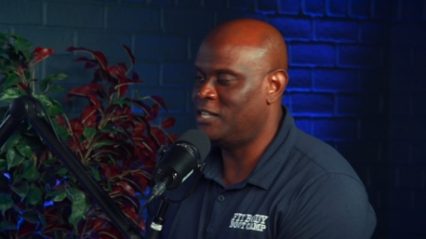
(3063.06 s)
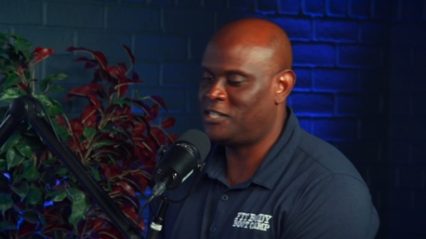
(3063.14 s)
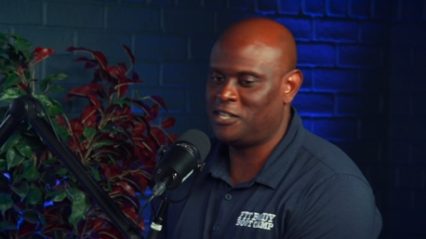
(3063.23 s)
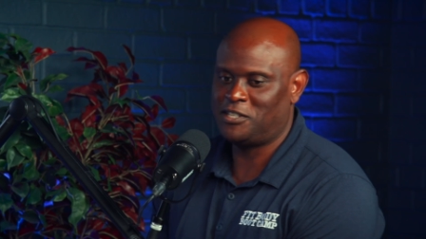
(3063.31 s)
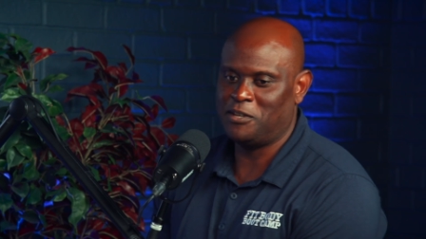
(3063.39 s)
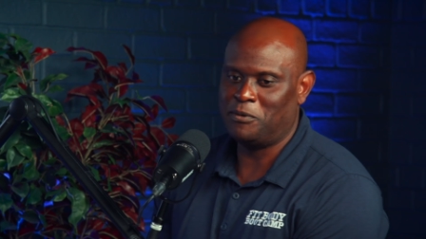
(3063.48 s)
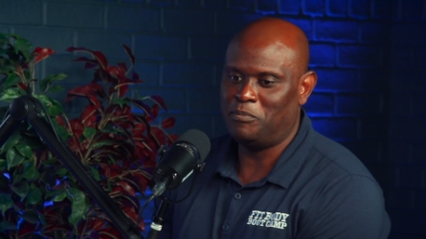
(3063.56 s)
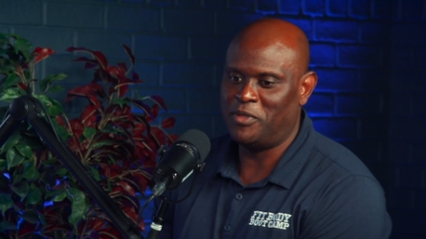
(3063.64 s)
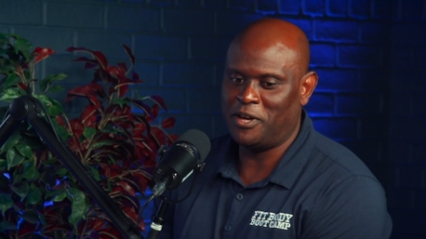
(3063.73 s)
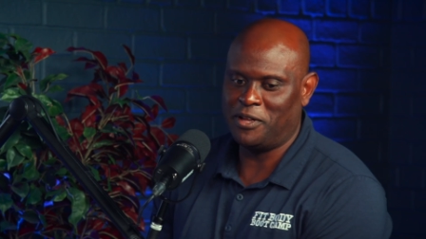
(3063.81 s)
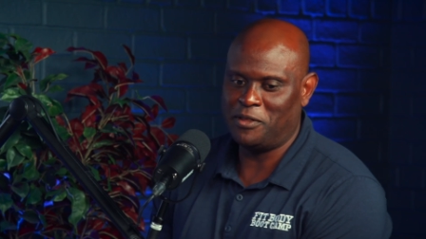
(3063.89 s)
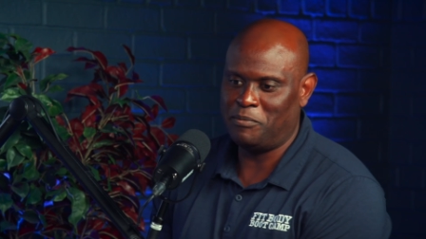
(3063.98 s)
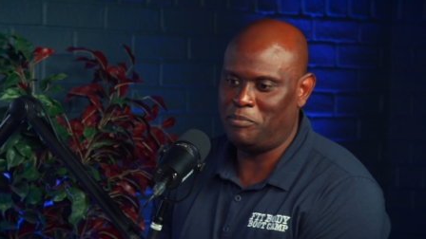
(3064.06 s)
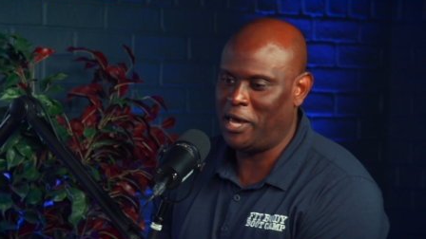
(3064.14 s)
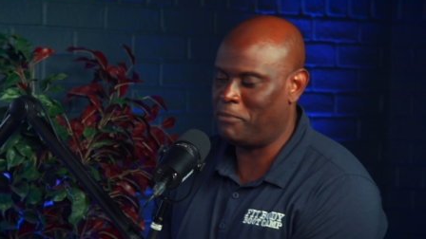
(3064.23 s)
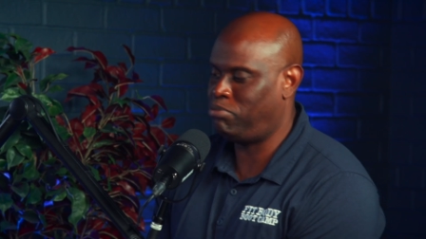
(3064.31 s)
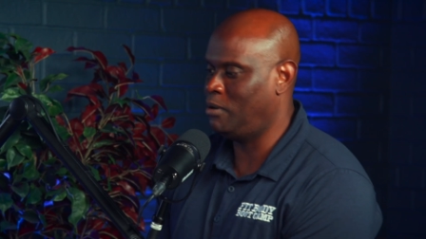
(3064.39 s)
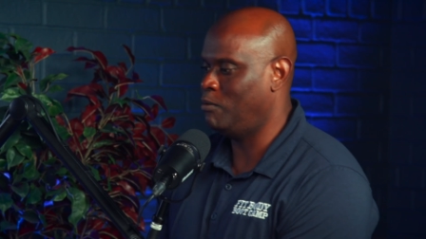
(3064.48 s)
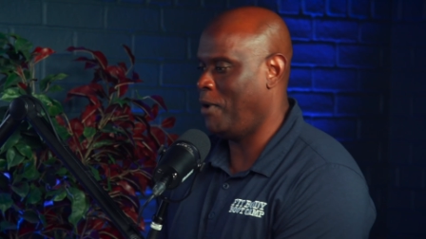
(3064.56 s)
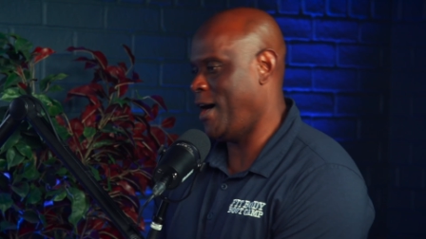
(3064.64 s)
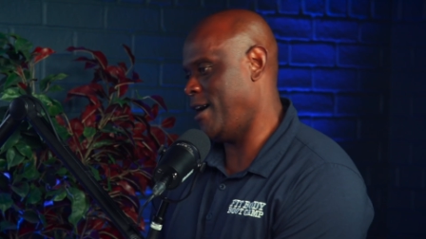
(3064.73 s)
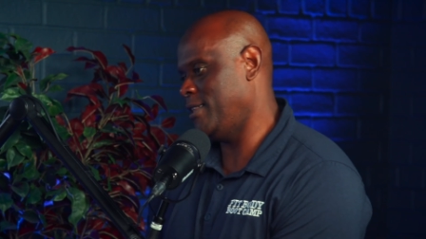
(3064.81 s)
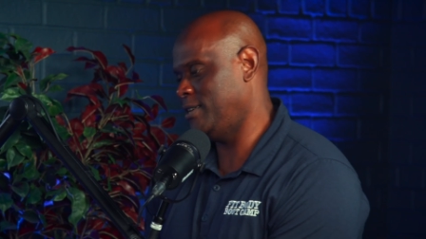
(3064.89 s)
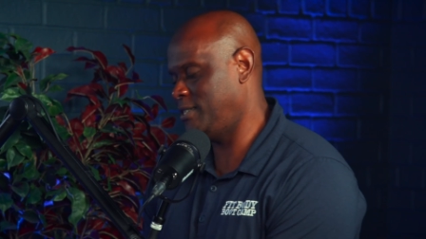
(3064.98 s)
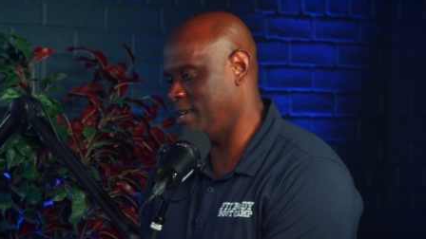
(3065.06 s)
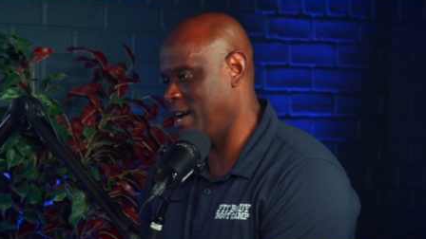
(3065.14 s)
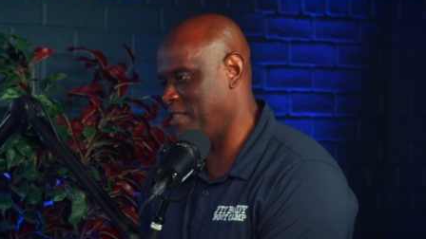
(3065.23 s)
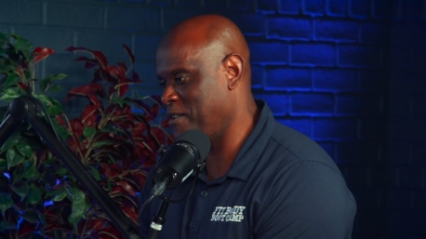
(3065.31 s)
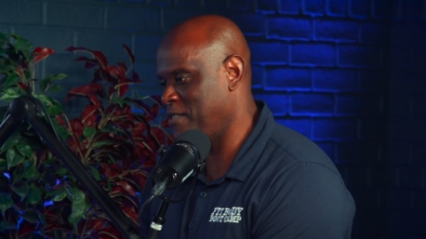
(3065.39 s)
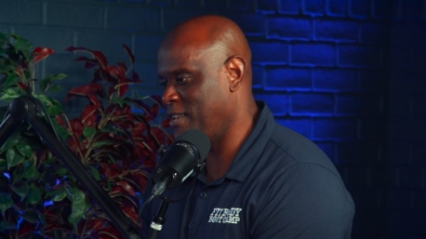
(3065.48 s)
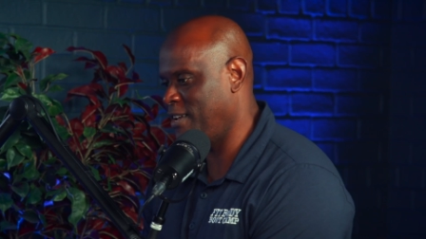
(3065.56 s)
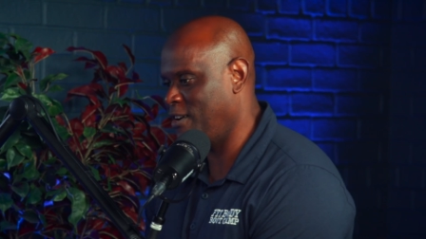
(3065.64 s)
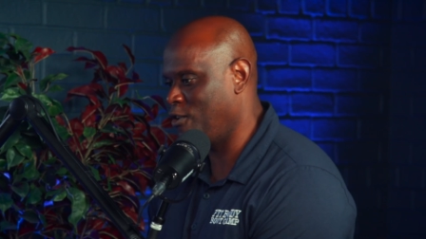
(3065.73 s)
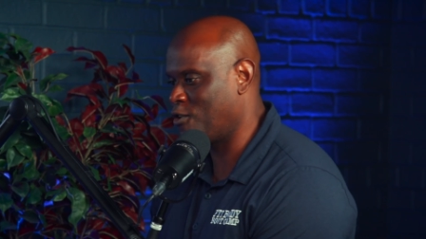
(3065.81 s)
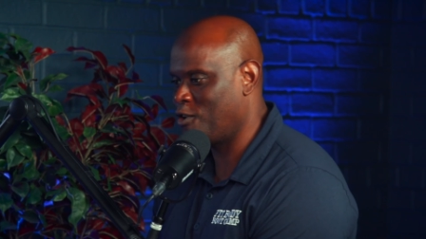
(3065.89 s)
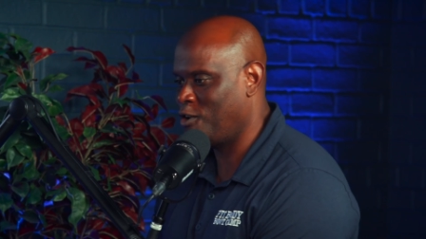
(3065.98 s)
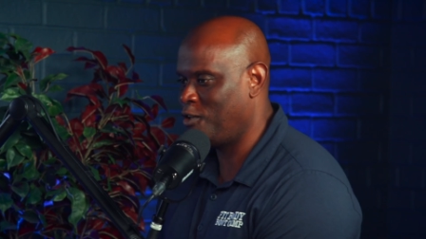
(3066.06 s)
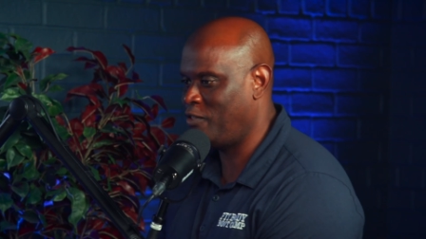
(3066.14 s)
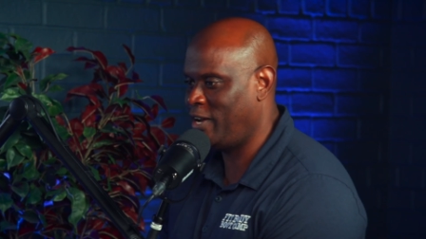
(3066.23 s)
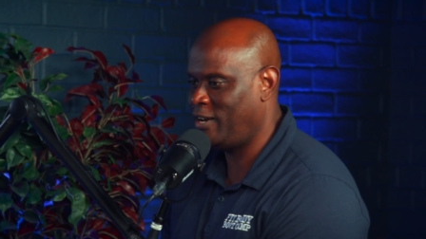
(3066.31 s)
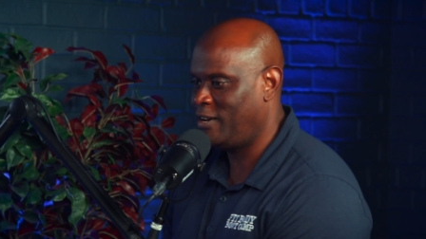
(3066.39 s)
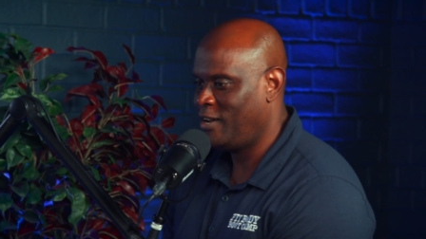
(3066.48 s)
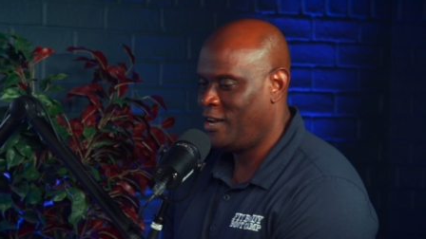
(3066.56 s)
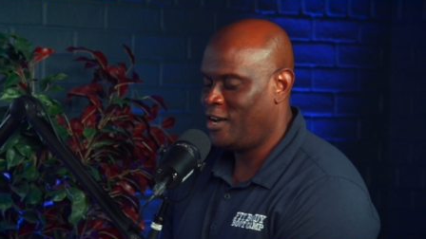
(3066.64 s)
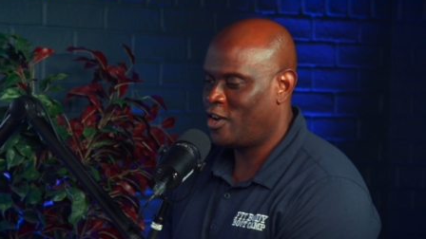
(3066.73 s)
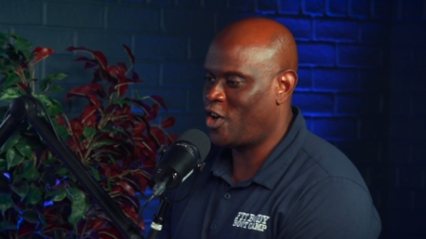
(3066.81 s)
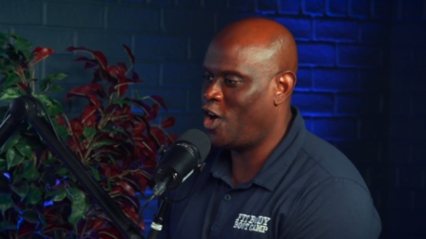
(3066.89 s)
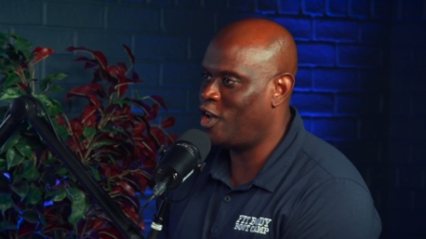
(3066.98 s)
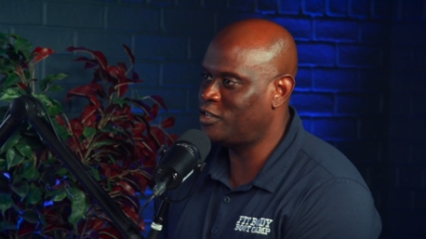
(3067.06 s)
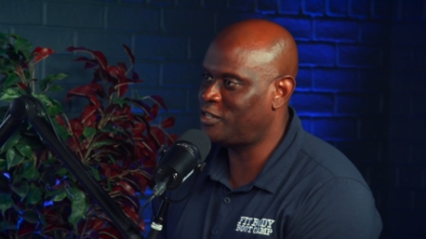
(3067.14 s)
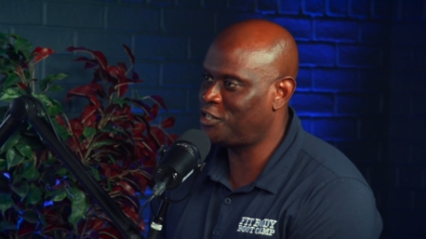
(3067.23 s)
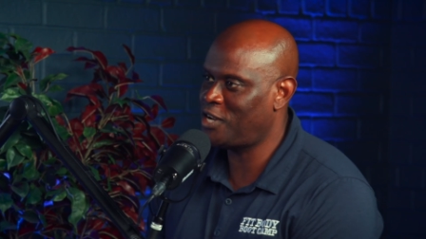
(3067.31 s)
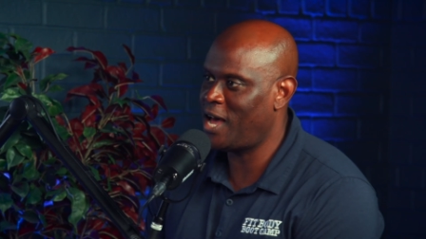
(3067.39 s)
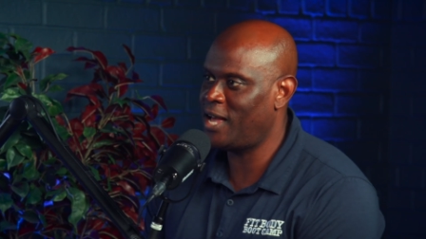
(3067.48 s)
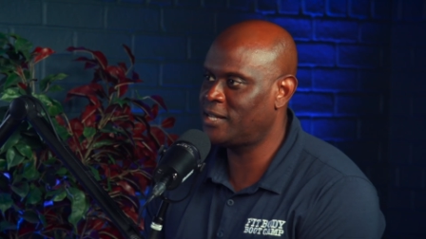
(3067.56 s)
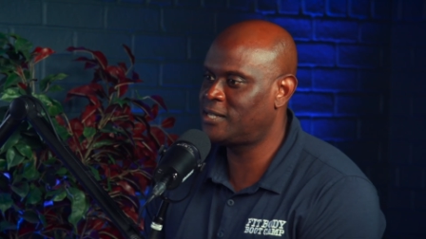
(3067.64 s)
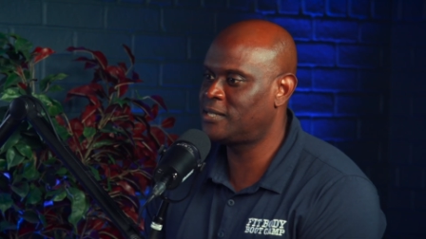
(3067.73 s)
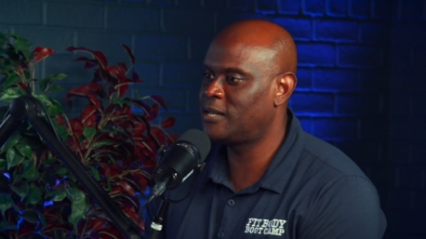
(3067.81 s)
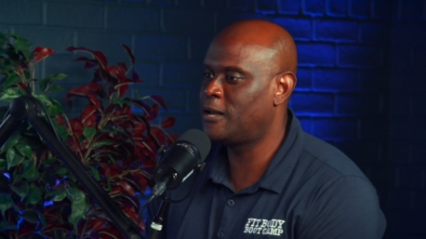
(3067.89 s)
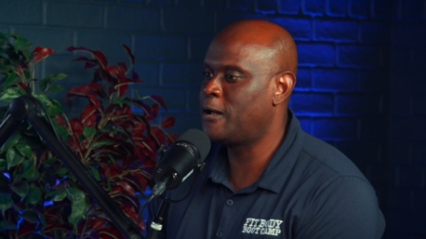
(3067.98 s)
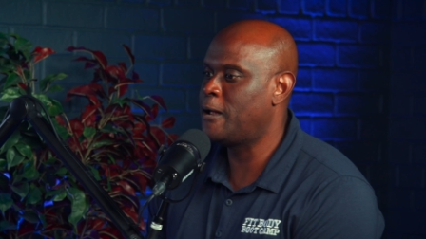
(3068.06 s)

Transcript: This is the the the big poobah. This is a guy that or girl that calls the shots.